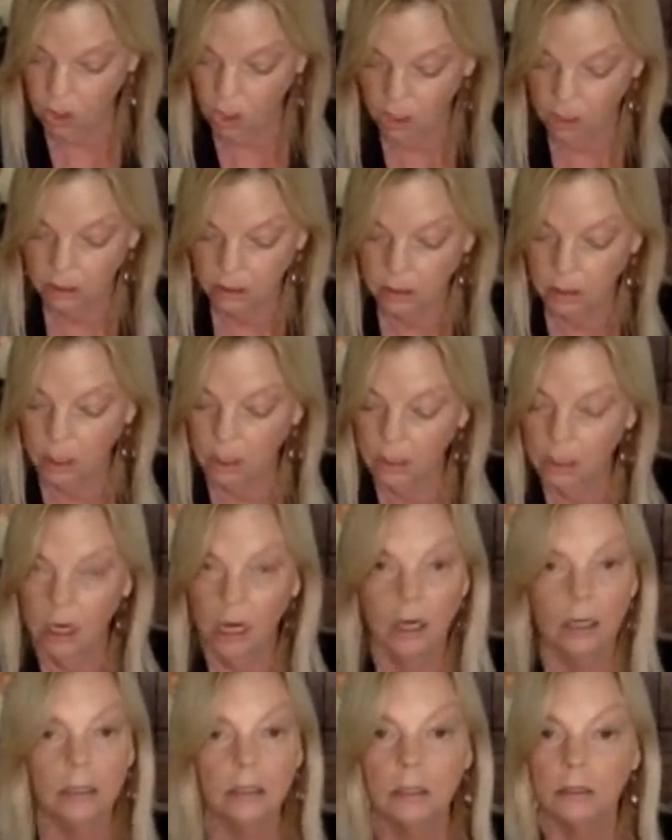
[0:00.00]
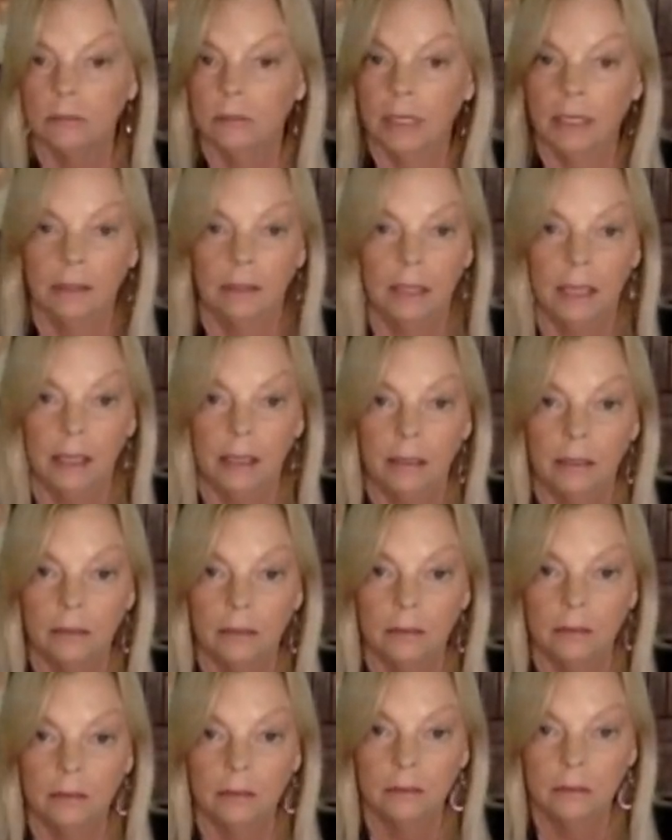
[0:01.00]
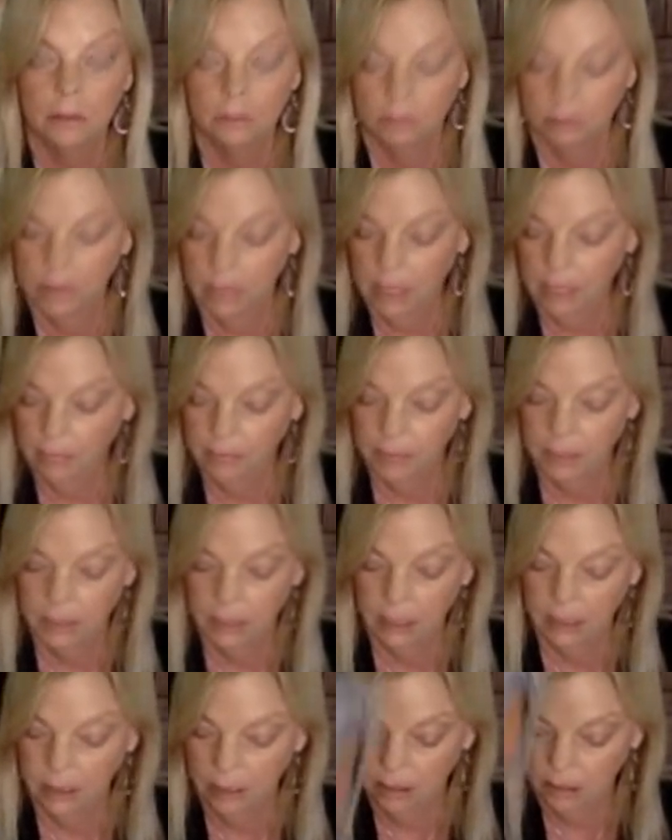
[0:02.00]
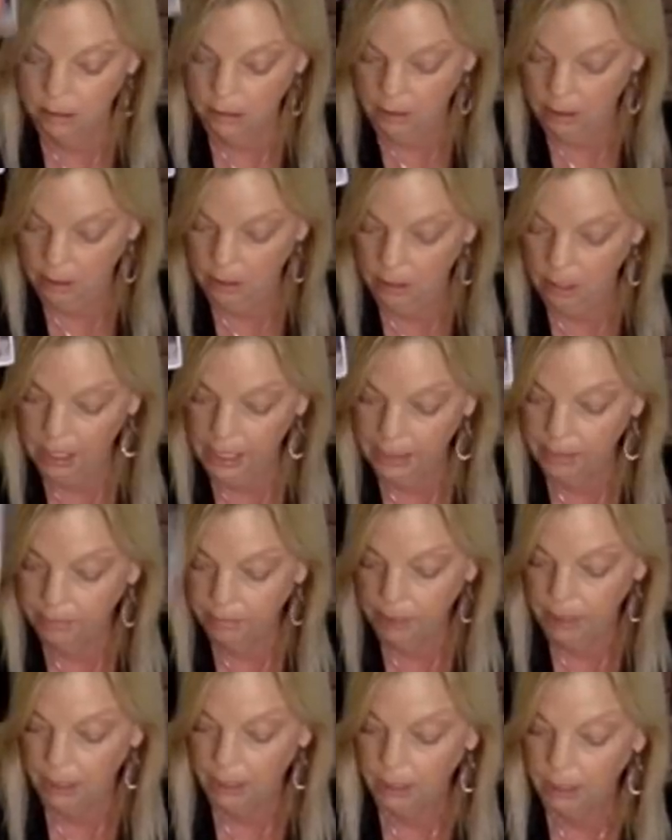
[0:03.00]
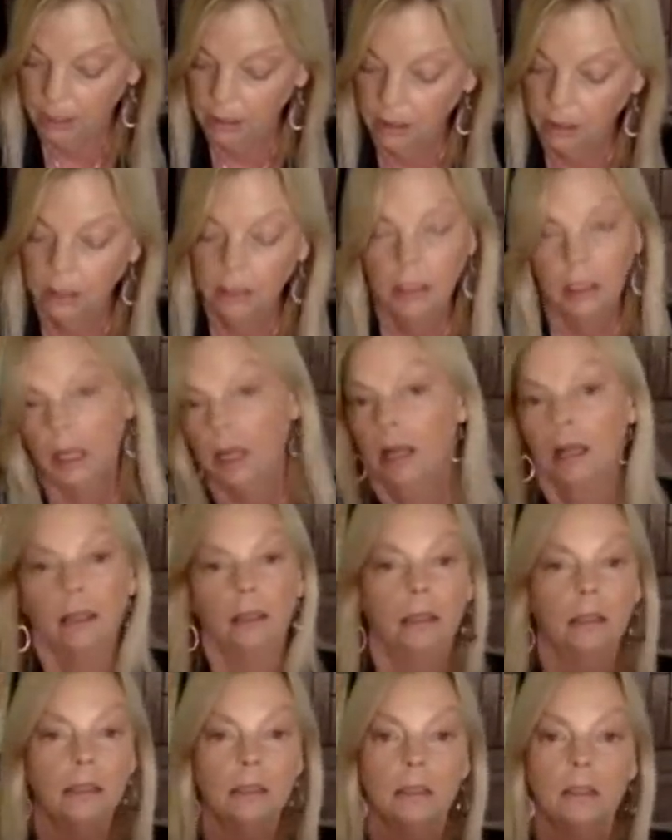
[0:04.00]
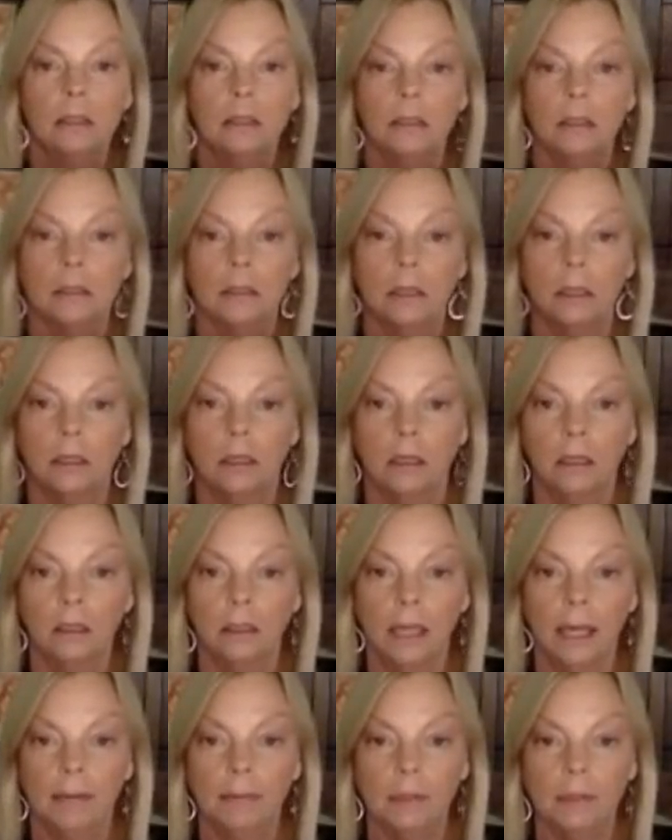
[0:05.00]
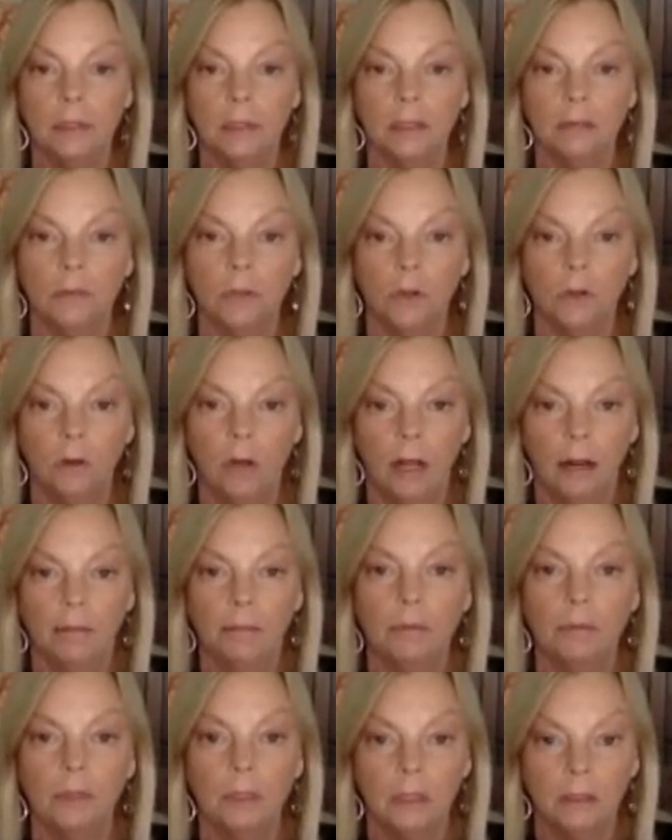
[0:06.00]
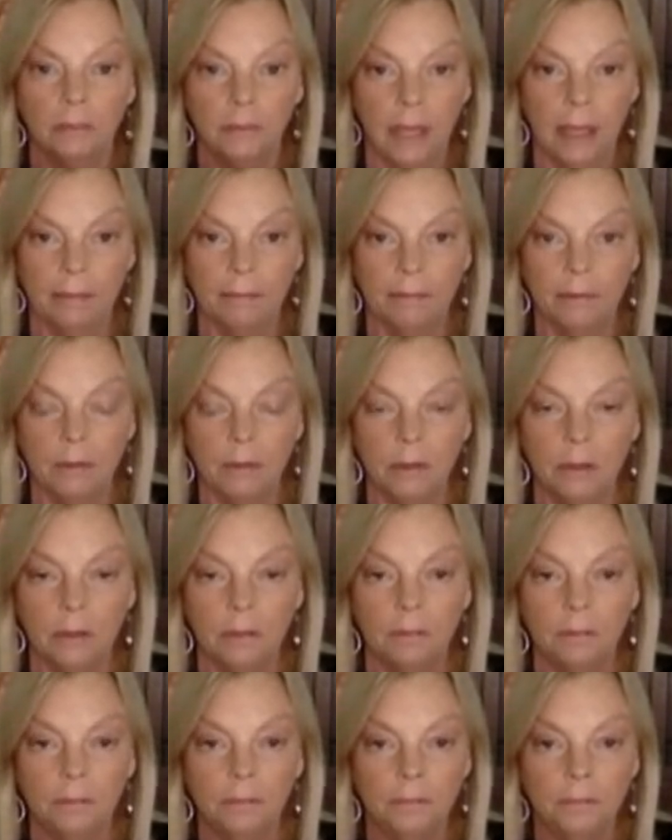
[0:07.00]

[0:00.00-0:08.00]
aren't dark cards around that. So we have to take this to the light meaning. And this is a collaborative, cooperative effort